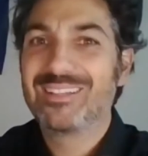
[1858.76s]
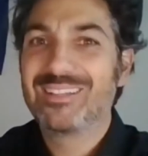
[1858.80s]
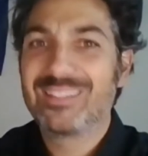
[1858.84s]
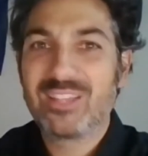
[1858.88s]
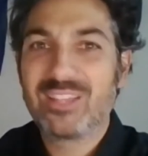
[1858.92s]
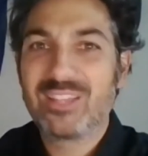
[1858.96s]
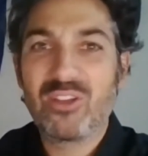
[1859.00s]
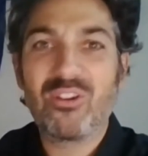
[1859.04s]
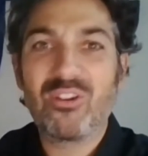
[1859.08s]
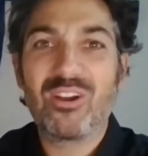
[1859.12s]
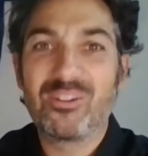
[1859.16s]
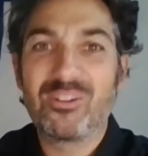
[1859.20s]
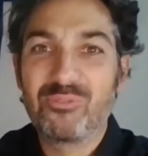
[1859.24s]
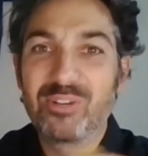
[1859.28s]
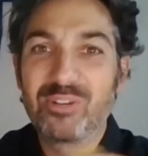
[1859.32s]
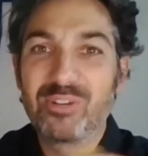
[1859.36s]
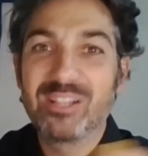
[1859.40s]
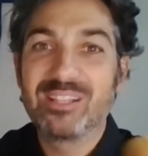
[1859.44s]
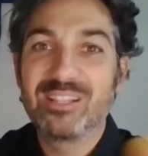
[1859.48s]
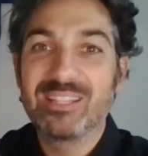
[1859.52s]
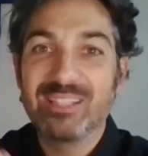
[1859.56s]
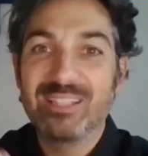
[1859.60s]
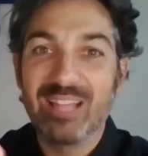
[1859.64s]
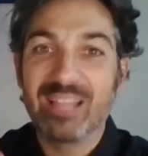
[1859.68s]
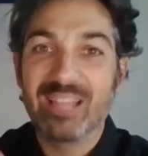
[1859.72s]
There are
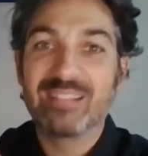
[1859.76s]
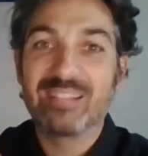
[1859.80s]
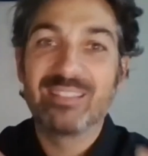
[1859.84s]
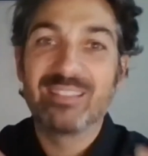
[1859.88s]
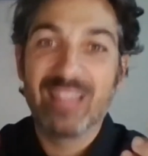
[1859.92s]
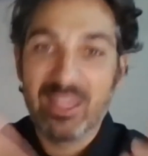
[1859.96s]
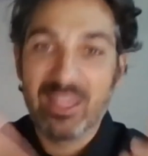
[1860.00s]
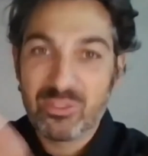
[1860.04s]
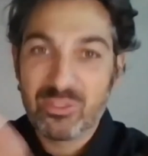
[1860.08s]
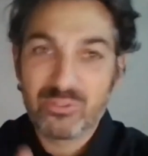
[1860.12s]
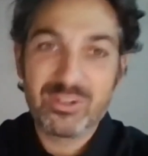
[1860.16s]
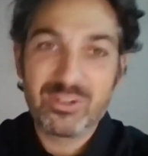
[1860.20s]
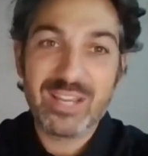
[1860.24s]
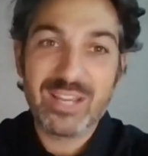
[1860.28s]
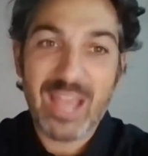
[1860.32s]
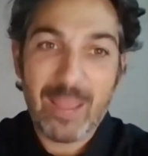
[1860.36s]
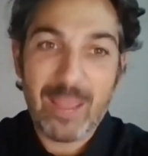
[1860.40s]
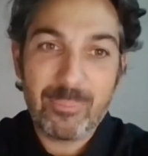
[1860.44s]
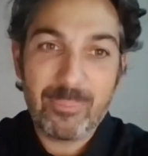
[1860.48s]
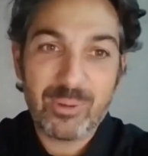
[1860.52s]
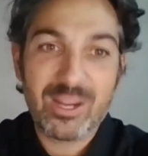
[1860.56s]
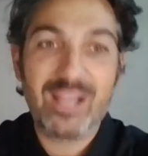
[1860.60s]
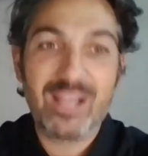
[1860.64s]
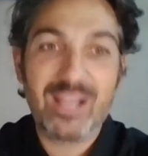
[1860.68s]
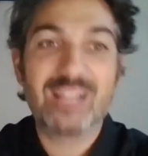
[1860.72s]
really like leathery
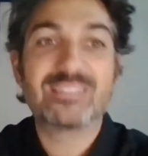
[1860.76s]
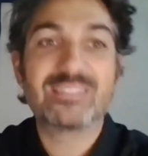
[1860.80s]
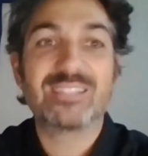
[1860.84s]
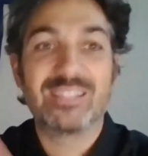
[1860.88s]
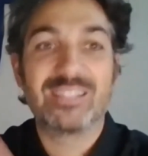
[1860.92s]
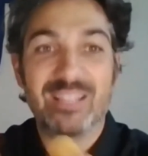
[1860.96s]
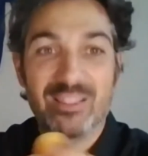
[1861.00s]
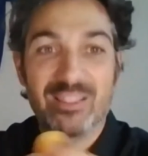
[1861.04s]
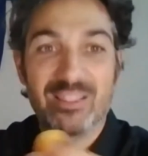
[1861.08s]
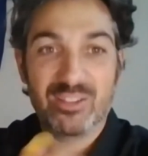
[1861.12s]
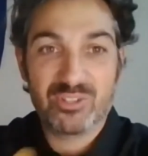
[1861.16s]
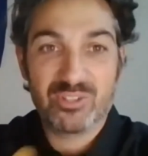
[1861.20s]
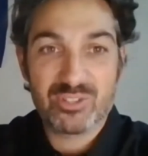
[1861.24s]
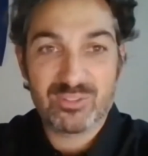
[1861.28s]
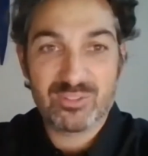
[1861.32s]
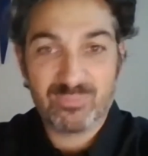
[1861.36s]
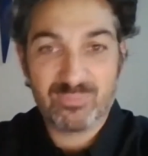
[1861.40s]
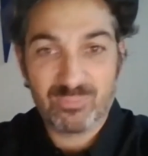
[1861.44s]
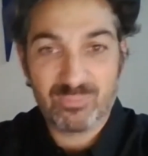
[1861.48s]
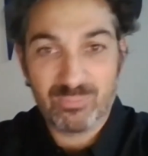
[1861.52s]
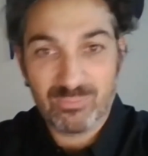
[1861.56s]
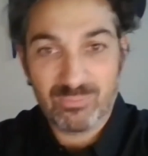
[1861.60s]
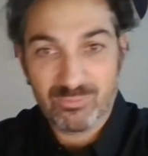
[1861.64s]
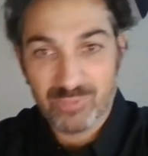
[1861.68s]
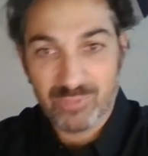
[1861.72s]
apricots, and then there's
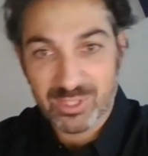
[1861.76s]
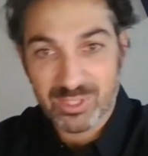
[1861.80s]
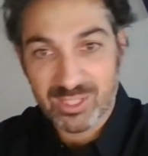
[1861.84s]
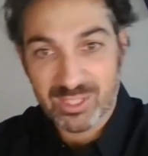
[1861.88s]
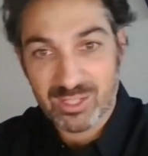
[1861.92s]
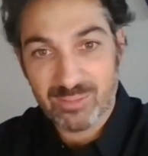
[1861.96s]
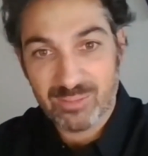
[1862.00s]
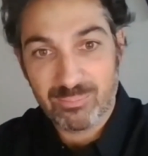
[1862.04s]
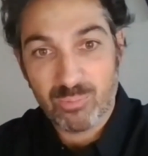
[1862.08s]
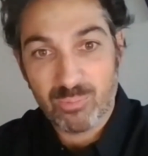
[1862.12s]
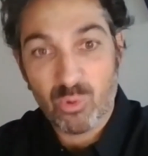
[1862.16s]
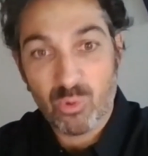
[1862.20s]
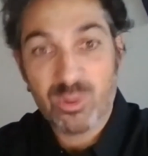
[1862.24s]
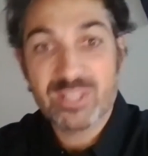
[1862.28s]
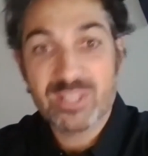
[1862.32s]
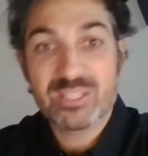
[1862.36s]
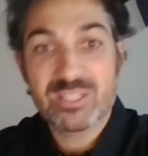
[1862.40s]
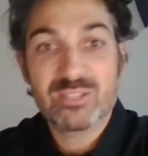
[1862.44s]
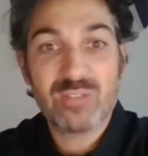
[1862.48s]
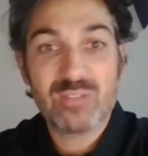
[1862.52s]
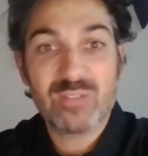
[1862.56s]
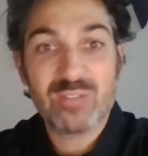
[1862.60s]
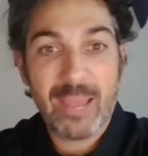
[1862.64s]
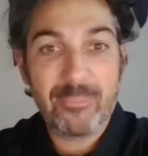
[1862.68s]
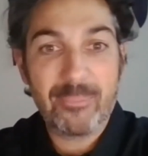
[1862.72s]
really
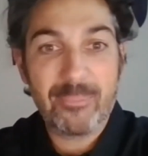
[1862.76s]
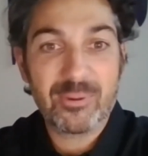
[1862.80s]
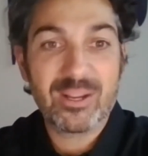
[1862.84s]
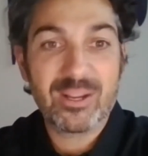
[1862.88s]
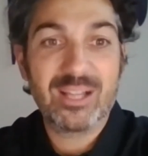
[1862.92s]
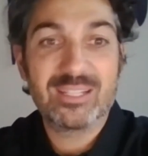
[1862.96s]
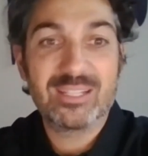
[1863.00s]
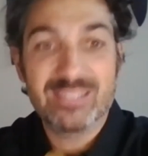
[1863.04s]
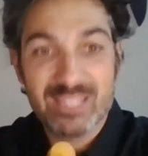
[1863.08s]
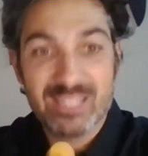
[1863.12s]
moist apricot.